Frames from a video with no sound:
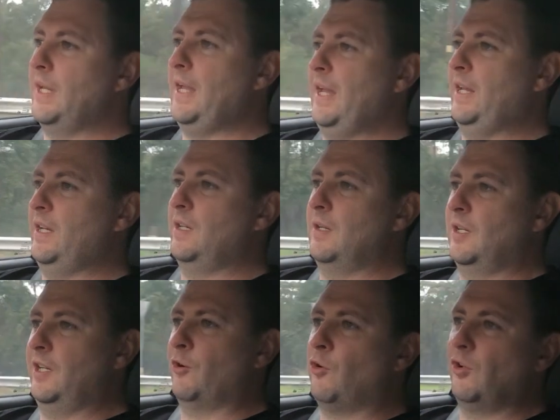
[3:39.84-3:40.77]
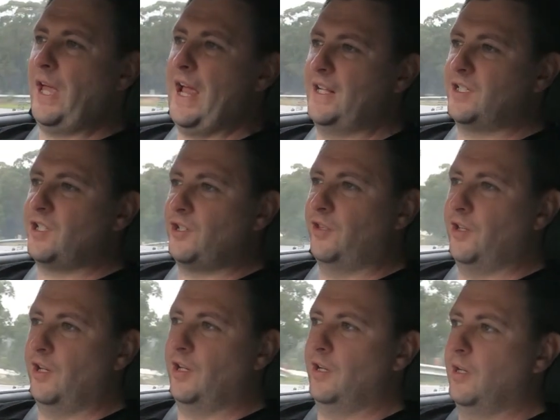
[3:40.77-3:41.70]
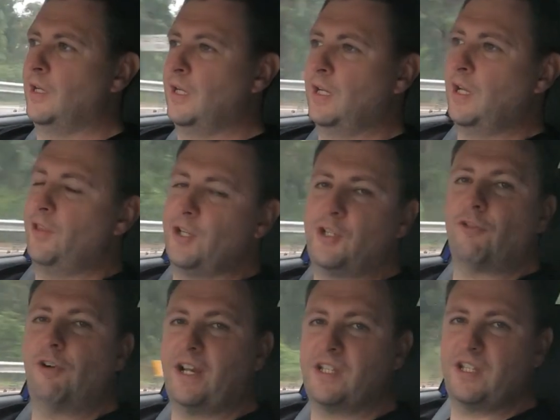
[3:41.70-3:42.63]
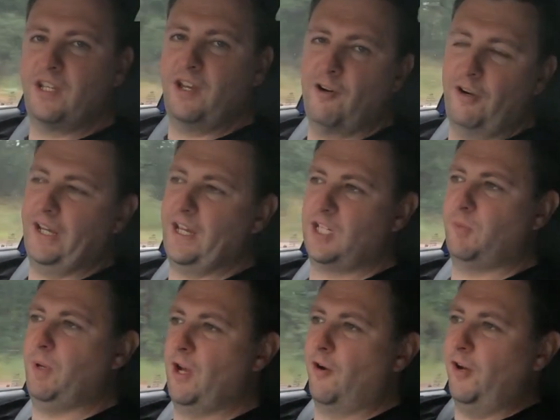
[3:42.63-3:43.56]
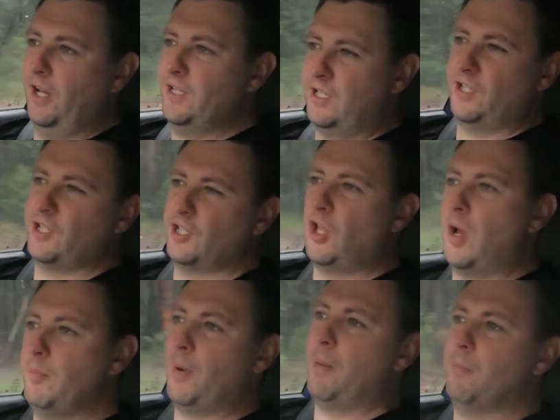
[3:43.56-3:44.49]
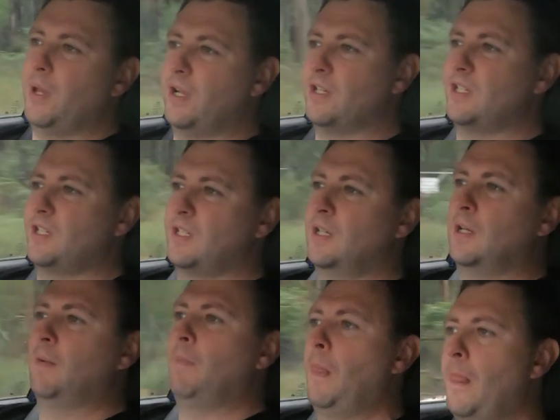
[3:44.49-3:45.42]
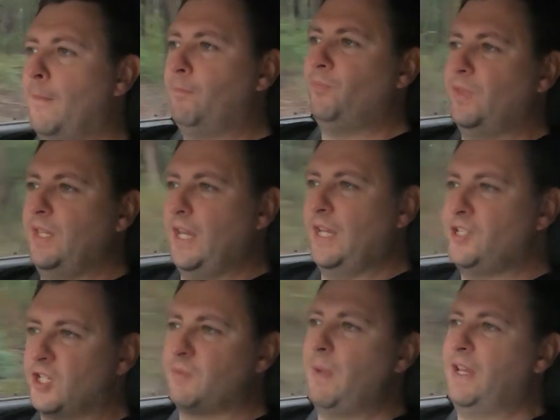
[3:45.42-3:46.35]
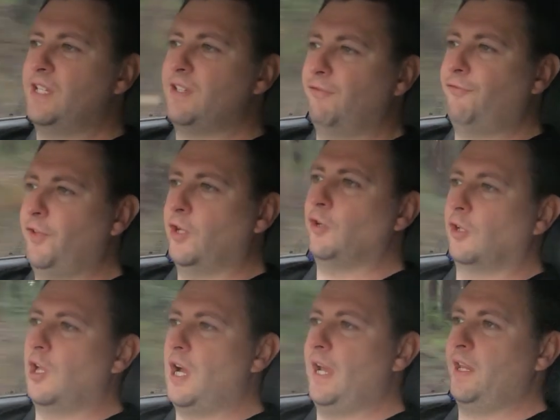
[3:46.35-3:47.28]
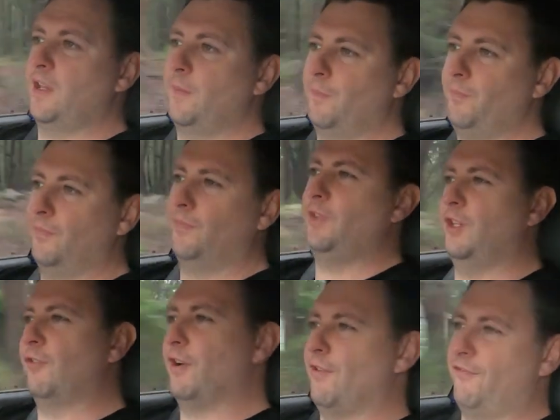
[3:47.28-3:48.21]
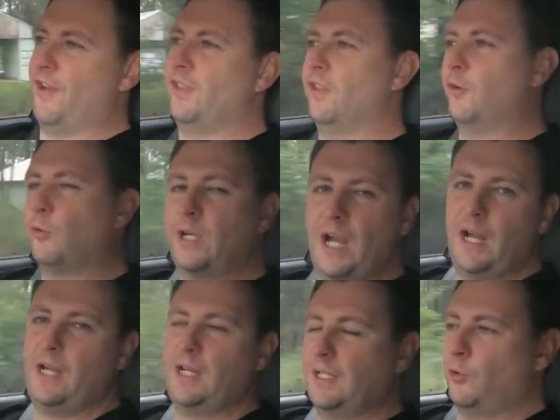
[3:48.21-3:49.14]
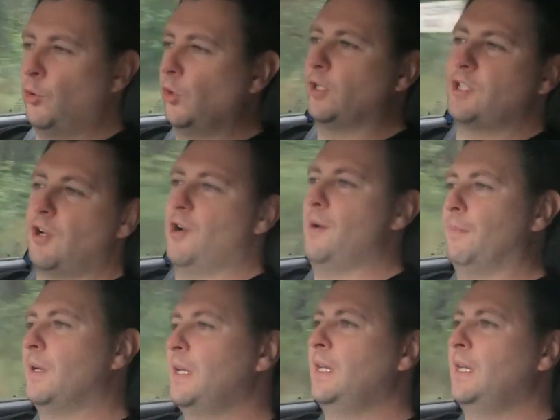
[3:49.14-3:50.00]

And it all adds to the direct steering experience, the slight bumpiness. It just makes it feel like you're in a fun little car all the time.